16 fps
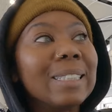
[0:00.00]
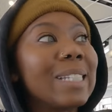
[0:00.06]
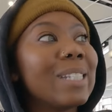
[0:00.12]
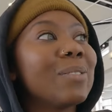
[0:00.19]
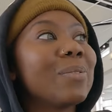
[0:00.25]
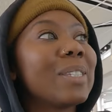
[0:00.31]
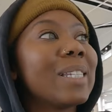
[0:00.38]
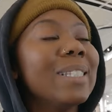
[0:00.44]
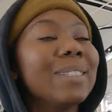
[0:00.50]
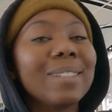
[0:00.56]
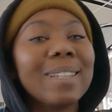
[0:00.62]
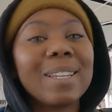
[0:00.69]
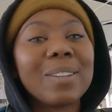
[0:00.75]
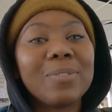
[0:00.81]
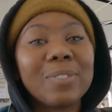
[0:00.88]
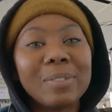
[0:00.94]
leaves in
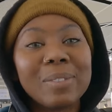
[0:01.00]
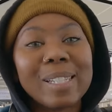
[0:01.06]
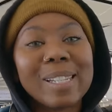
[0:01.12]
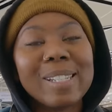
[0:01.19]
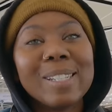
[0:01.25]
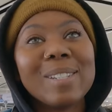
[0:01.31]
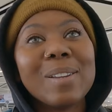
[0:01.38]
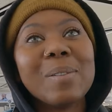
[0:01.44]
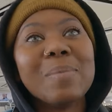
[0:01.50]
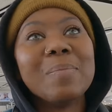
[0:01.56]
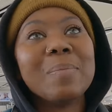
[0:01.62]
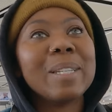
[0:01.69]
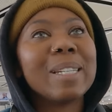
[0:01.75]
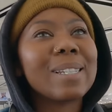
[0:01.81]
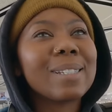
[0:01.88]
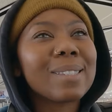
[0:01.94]
like 15
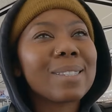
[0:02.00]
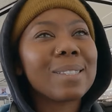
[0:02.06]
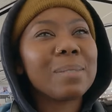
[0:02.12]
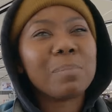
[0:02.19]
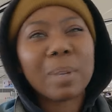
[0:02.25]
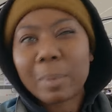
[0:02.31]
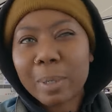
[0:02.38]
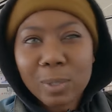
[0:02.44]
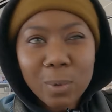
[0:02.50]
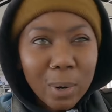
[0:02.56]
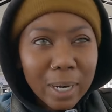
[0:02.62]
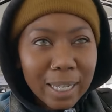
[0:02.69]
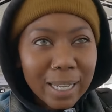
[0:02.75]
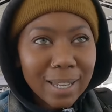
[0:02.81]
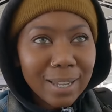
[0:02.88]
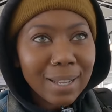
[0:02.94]
minutes, maybe
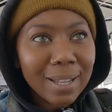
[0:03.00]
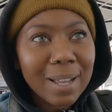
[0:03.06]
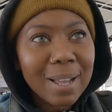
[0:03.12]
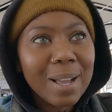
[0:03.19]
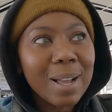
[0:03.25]
20.